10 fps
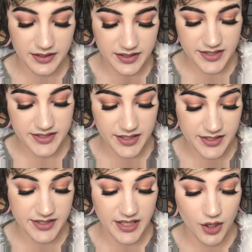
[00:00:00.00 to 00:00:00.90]
This
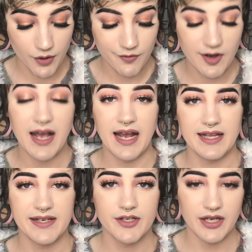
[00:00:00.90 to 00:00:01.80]
is the Ofra
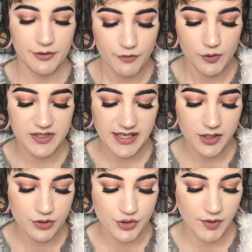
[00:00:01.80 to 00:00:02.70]
highlighter in
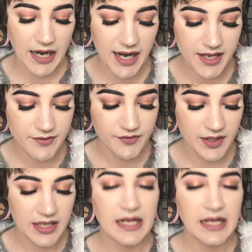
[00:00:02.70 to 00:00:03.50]
Rodeo Drive.